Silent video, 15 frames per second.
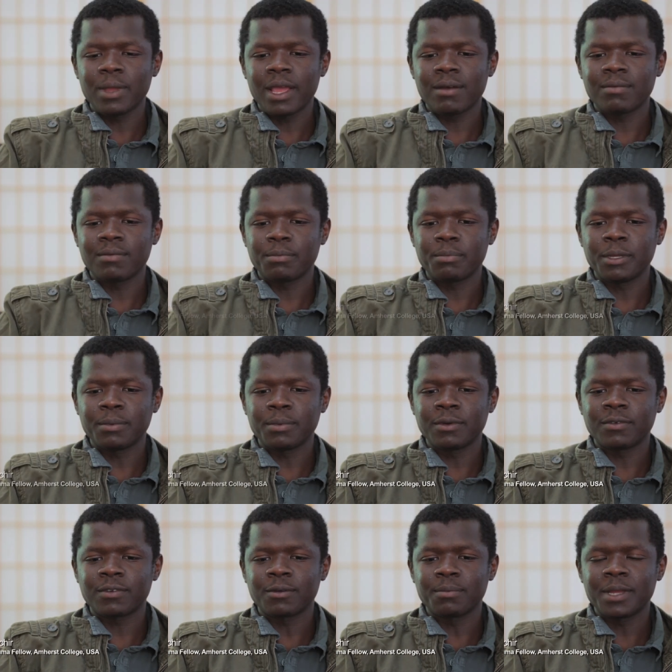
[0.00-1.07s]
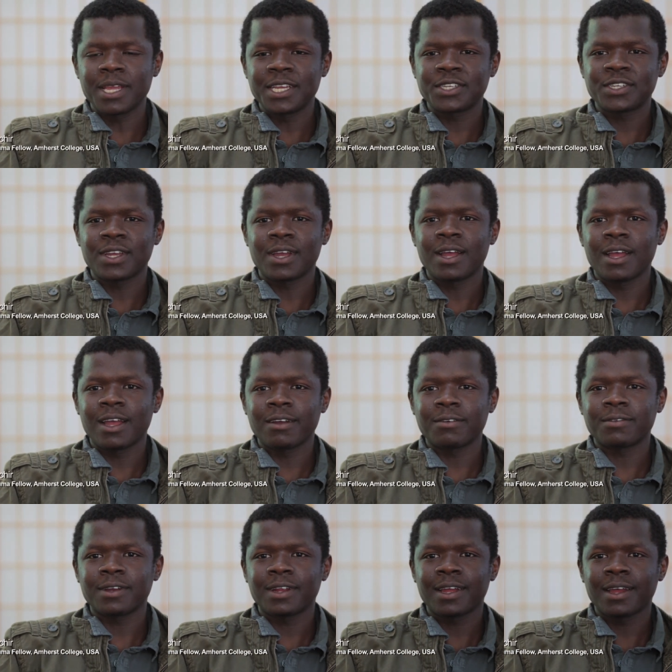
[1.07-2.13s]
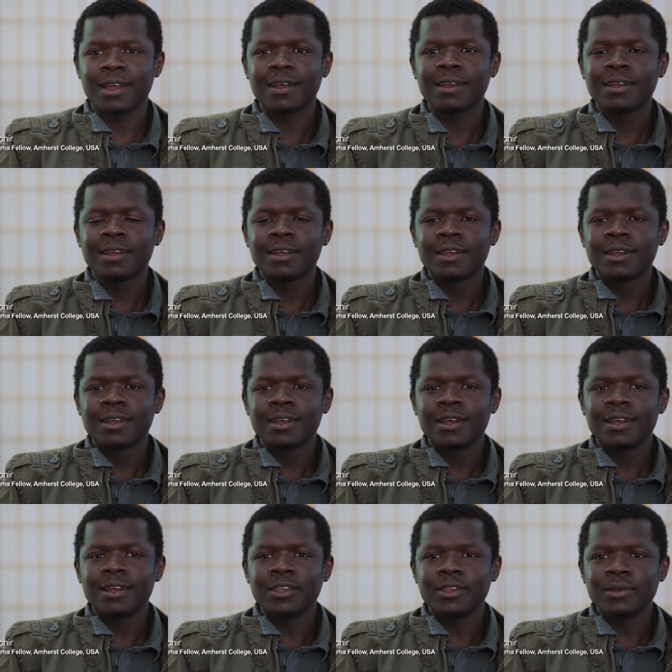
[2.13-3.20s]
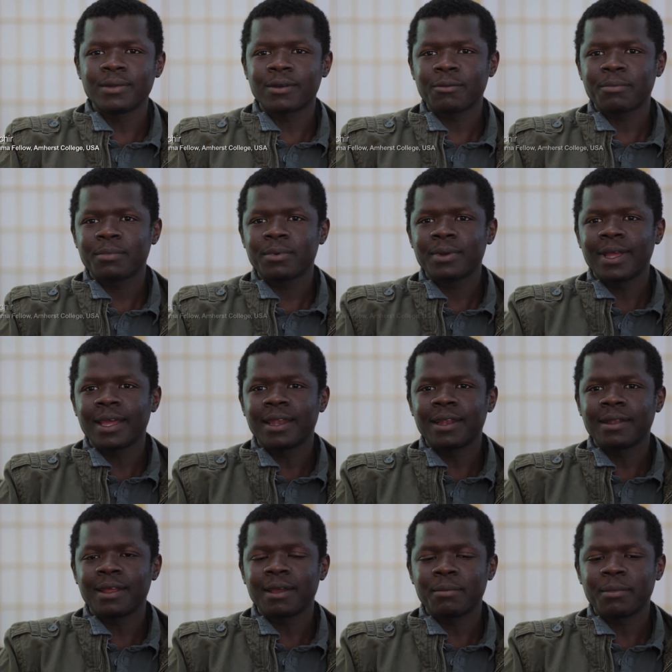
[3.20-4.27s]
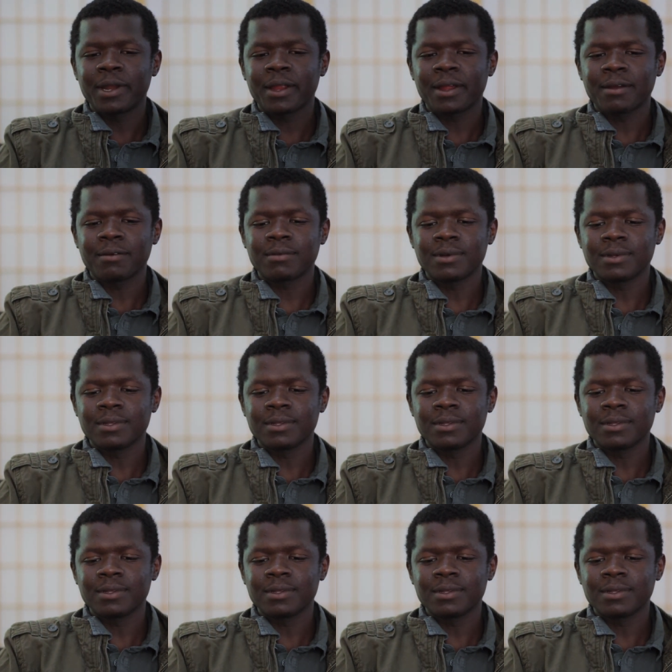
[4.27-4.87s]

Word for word: We have people from Asia, Africa, Europe and America.